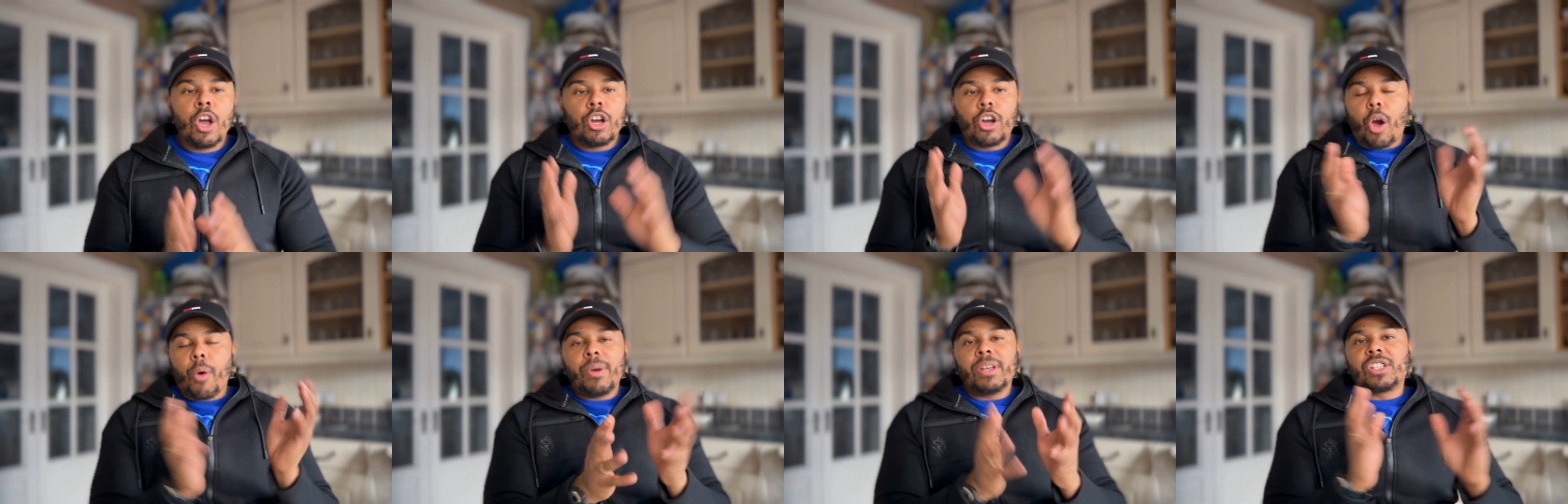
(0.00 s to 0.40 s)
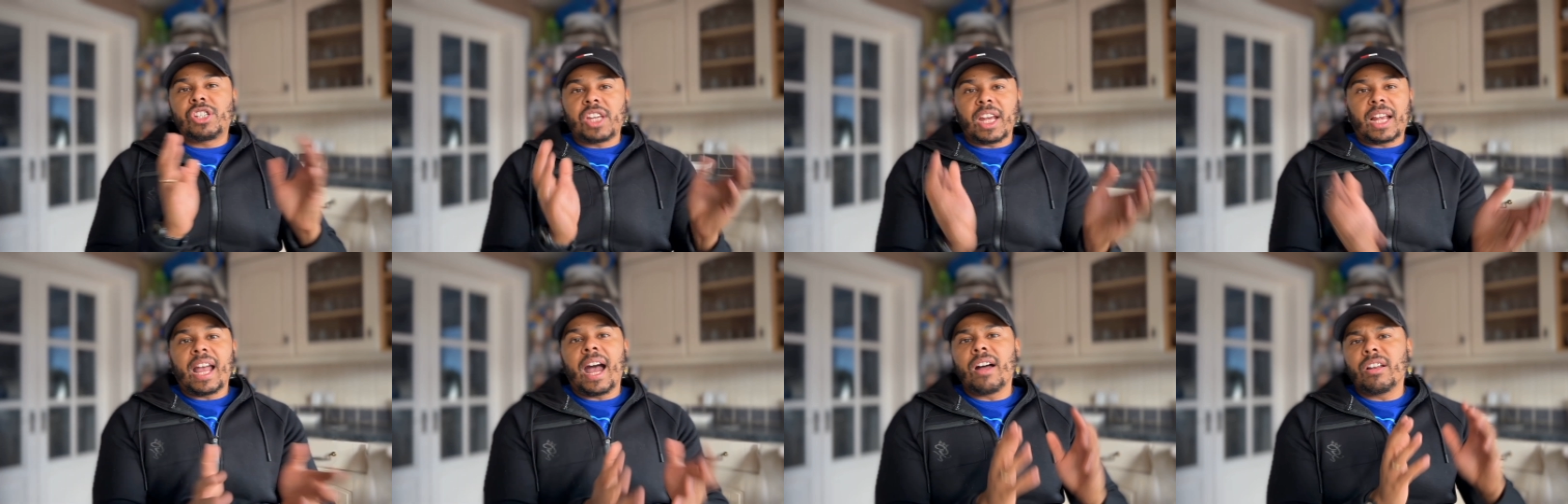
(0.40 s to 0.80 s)
go and
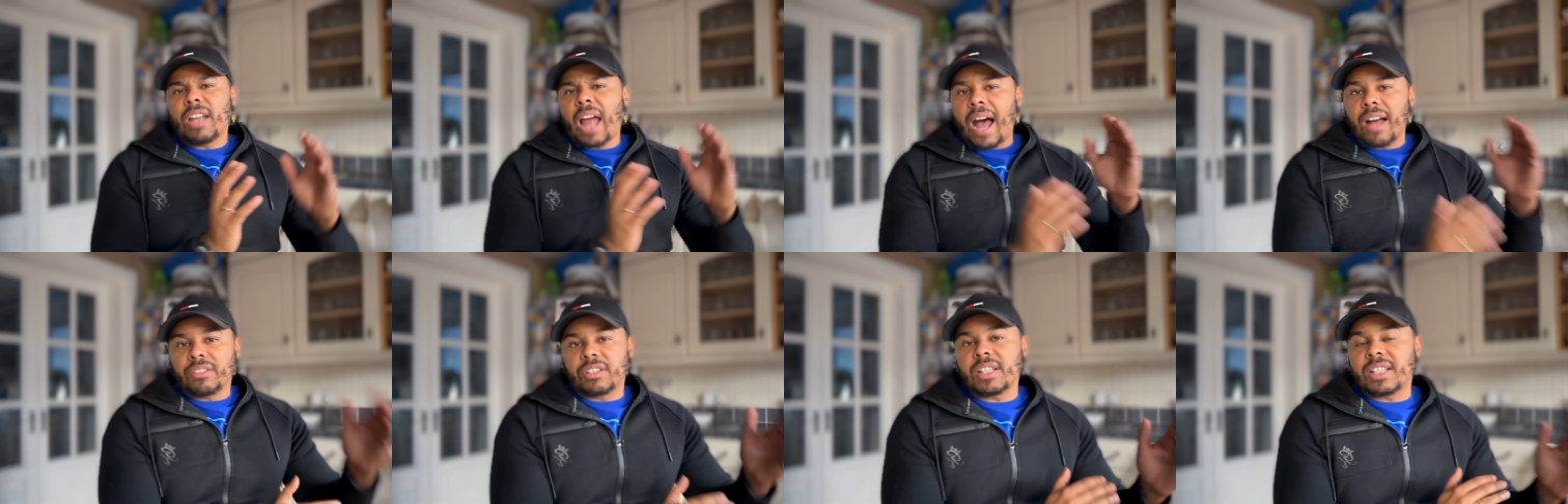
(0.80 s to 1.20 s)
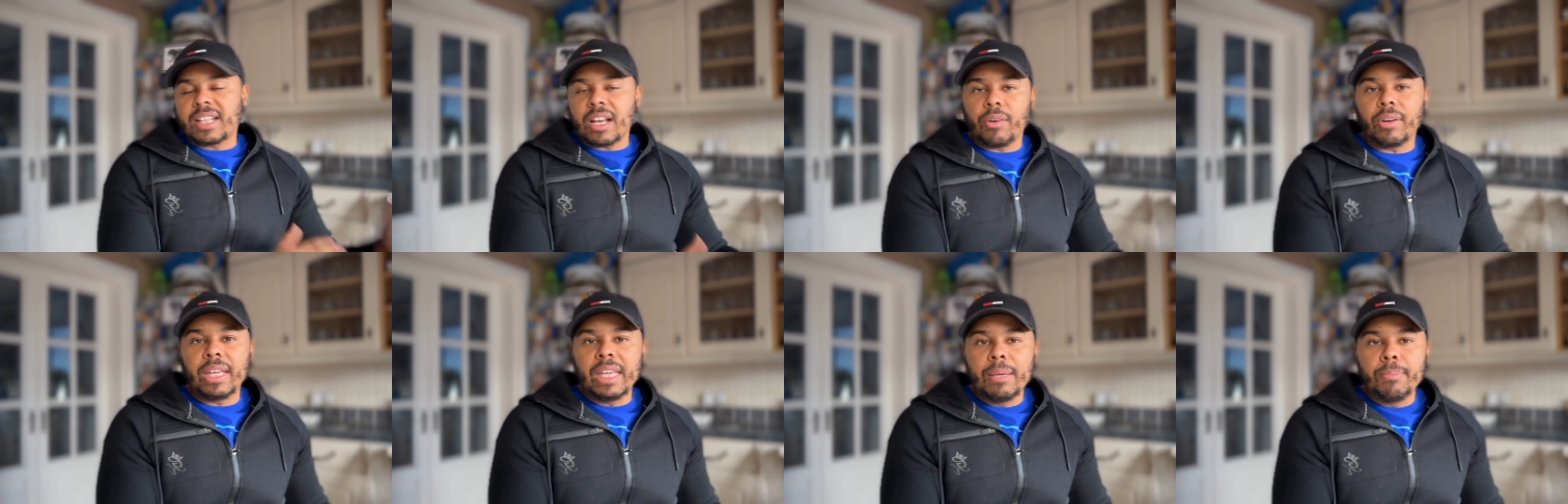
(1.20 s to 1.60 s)
check out how to
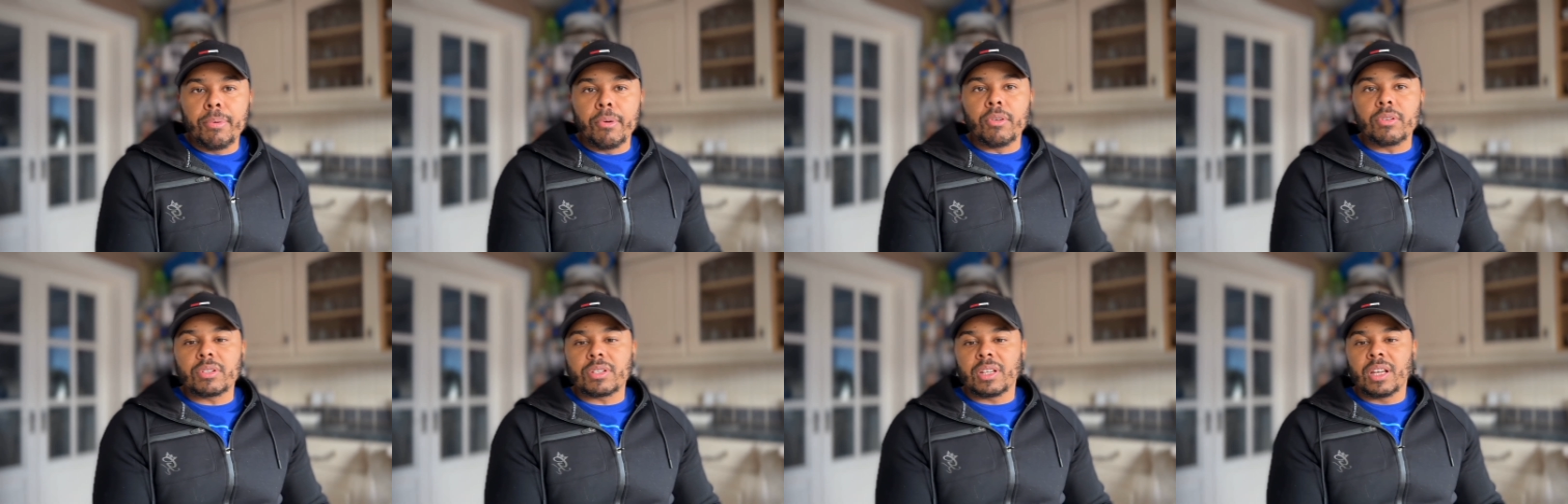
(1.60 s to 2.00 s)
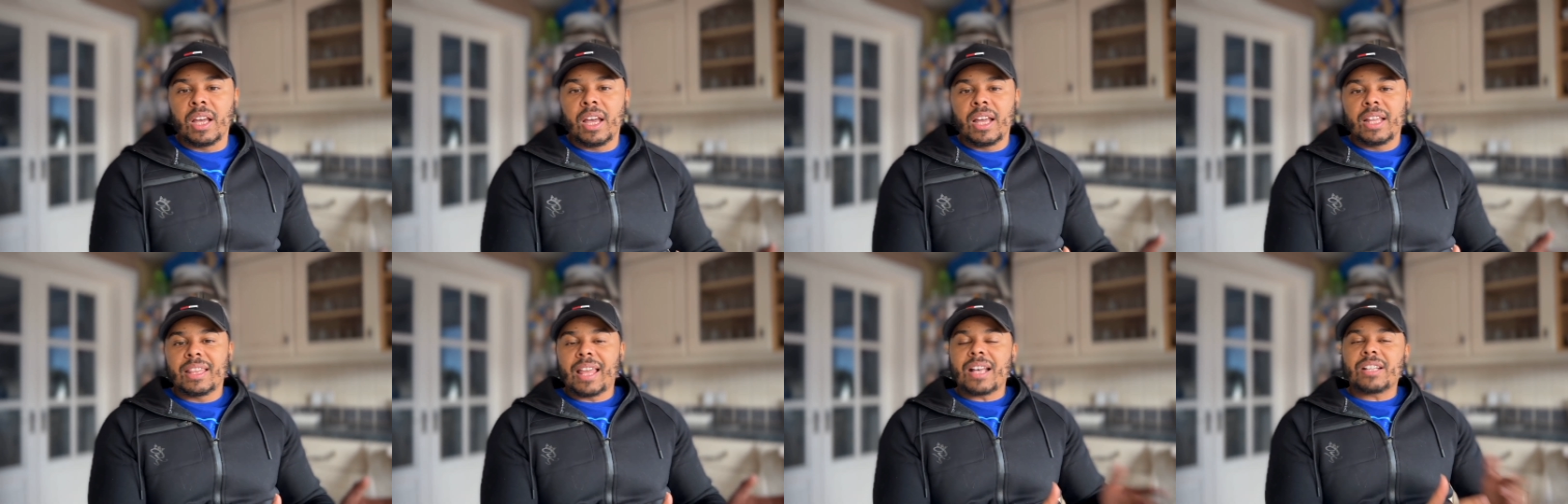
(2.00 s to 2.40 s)
sell ebooks.
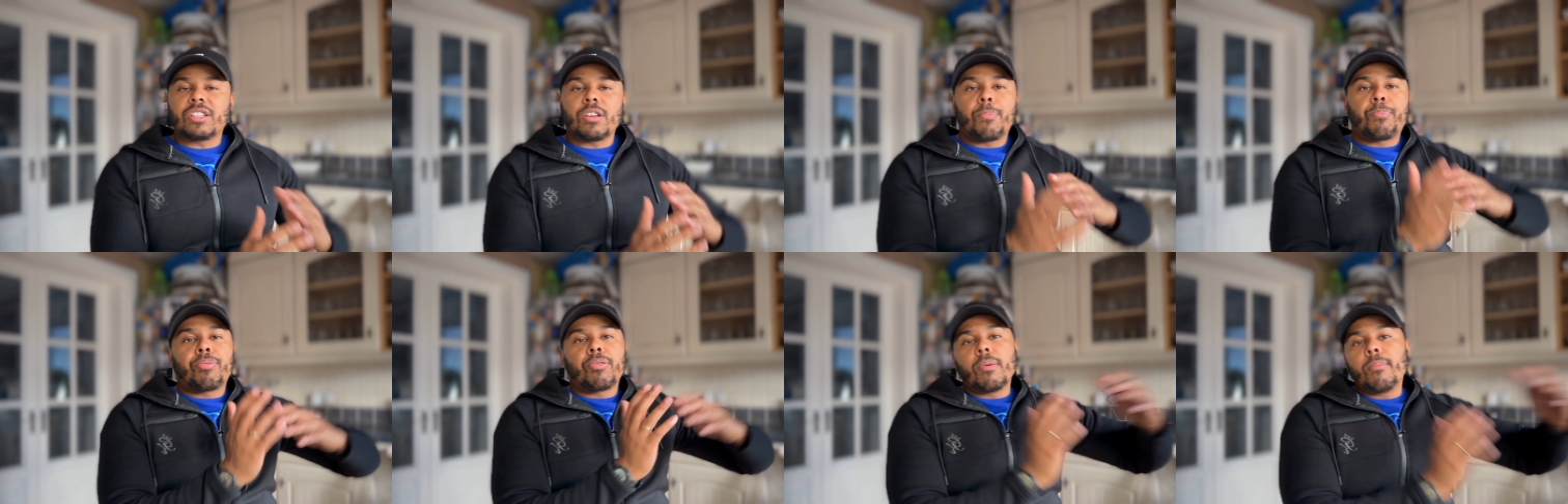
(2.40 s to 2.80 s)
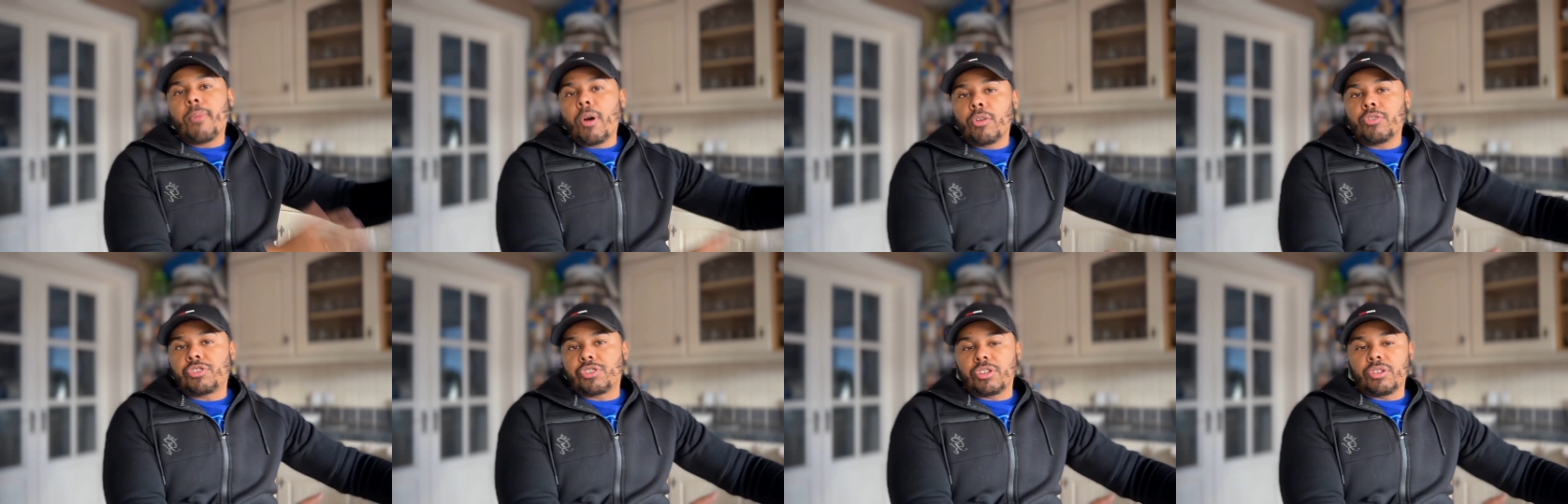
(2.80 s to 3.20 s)
That's a
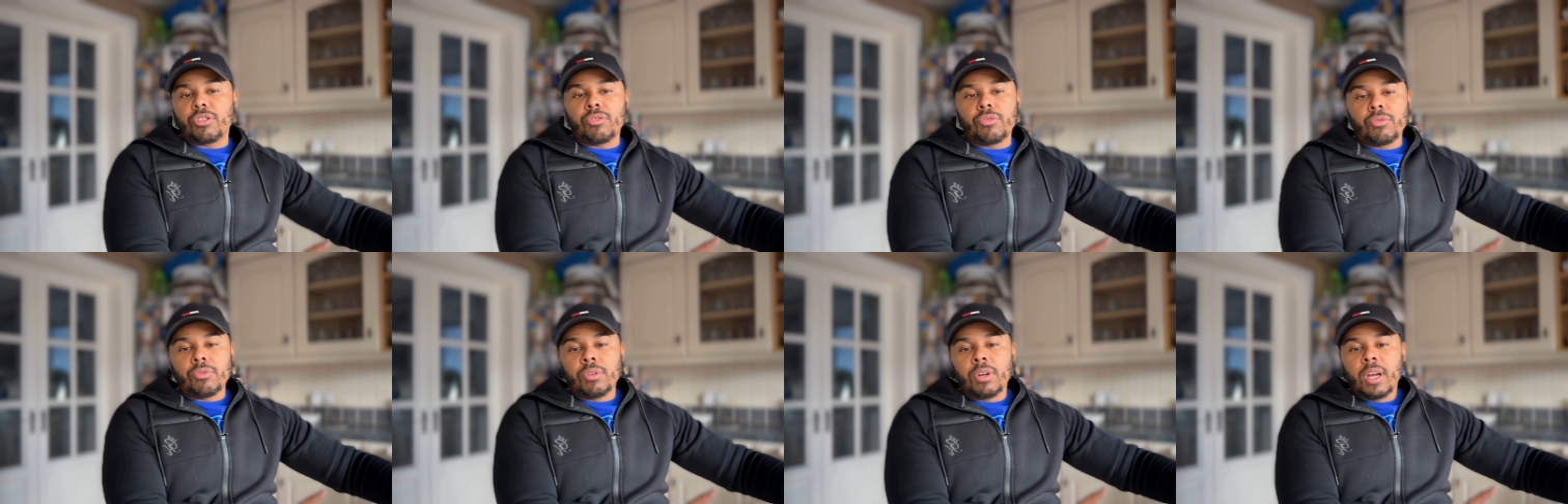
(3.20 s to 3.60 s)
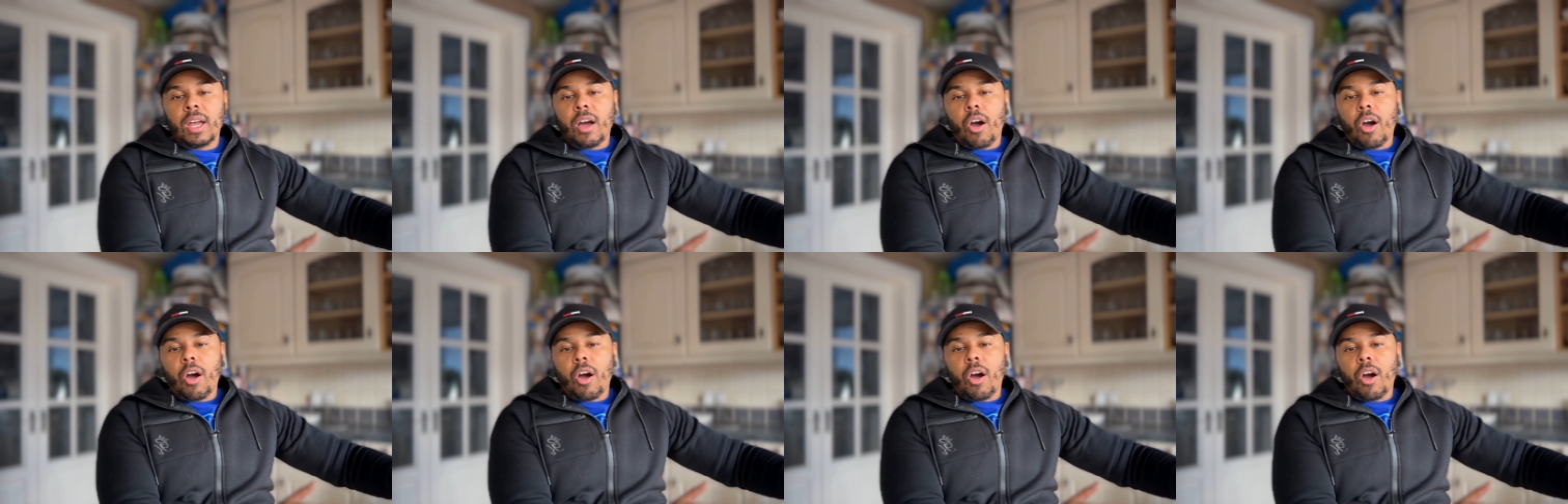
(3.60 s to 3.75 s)
promotional